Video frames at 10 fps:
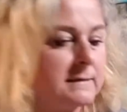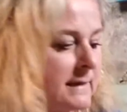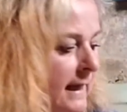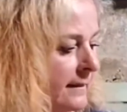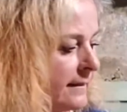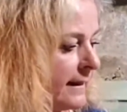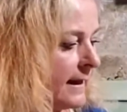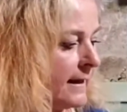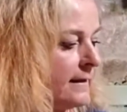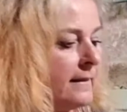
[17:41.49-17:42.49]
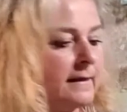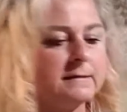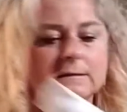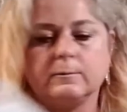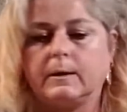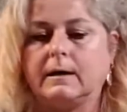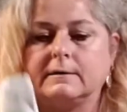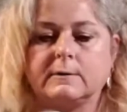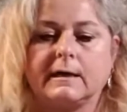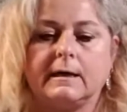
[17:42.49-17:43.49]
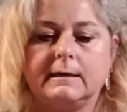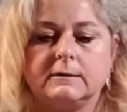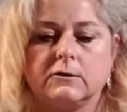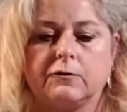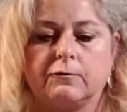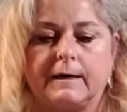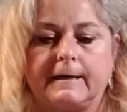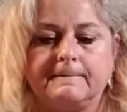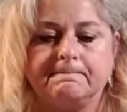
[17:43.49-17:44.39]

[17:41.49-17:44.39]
And then this one, so I cut it into 3.